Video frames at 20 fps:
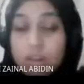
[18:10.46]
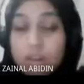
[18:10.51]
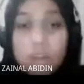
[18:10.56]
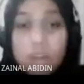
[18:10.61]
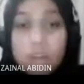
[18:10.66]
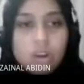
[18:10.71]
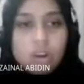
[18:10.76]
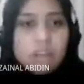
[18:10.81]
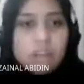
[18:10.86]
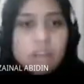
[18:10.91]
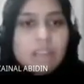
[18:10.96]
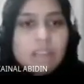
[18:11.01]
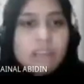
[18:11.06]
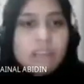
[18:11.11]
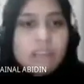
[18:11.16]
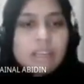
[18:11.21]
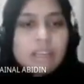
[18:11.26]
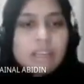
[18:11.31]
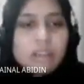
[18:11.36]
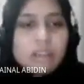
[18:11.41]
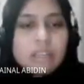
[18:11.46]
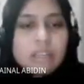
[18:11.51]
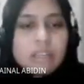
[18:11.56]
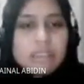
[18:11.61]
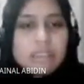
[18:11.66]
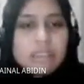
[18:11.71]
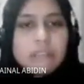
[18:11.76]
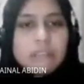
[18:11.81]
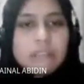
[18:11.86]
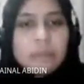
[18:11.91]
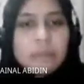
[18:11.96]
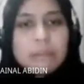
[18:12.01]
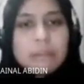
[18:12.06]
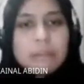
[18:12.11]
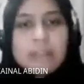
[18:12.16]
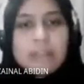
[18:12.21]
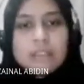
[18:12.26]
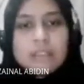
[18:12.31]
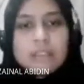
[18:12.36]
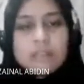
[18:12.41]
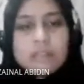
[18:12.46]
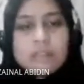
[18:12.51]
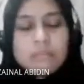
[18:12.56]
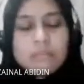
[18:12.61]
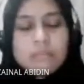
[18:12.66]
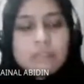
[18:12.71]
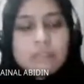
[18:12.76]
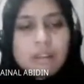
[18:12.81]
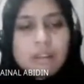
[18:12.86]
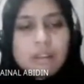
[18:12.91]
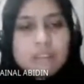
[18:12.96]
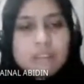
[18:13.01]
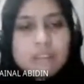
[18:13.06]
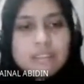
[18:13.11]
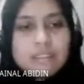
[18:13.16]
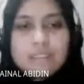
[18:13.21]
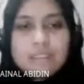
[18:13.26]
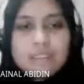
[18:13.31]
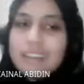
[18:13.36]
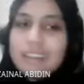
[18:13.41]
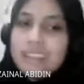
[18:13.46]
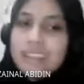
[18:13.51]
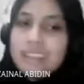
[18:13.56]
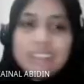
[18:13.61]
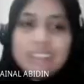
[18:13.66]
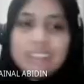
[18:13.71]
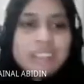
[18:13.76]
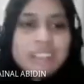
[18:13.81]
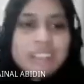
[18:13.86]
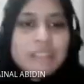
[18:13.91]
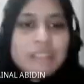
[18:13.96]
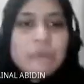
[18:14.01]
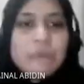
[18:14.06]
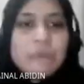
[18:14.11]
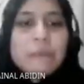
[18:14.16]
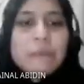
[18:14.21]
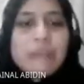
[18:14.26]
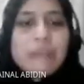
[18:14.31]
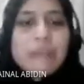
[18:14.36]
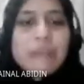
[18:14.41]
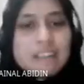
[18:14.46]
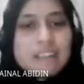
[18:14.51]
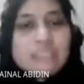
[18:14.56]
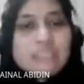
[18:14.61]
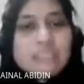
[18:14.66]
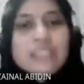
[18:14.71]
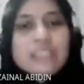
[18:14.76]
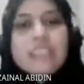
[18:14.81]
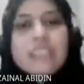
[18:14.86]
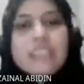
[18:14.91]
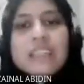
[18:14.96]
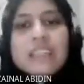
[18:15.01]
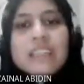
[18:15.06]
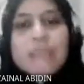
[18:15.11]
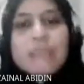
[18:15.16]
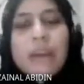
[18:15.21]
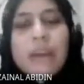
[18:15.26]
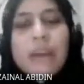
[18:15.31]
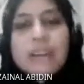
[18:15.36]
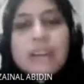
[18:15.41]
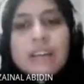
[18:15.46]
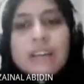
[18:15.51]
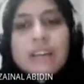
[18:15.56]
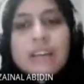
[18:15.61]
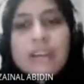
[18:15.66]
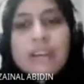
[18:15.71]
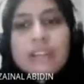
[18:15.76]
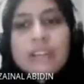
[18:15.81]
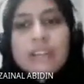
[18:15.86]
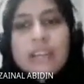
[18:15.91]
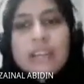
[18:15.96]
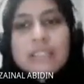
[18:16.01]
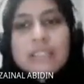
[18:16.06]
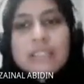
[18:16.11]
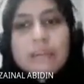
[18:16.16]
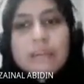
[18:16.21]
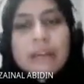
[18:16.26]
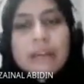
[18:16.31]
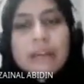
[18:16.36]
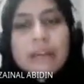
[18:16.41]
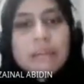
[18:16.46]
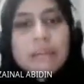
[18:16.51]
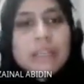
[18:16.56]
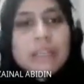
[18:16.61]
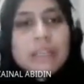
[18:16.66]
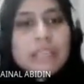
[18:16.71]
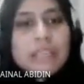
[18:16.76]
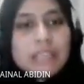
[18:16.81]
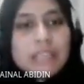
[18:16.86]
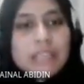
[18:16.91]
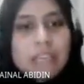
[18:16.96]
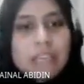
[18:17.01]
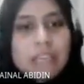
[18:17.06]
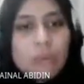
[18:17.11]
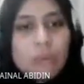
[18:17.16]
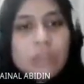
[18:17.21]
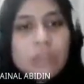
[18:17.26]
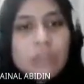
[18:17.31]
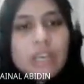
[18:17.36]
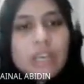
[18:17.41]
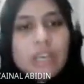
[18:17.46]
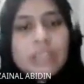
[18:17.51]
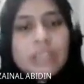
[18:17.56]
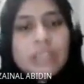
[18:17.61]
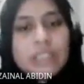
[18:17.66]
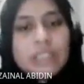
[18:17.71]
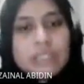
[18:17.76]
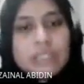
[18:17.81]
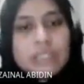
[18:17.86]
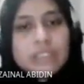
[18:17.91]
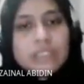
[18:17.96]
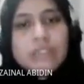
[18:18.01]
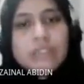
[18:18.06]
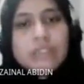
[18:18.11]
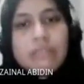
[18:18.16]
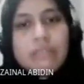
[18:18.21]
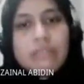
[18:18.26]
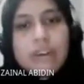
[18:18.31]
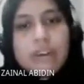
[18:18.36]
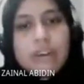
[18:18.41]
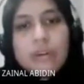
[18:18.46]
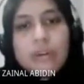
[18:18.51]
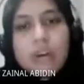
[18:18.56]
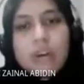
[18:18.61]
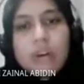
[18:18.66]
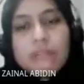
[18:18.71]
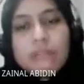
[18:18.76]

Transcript: Okay, the attribute balance. The attribute balance in a bank account class might be declared with an initial value of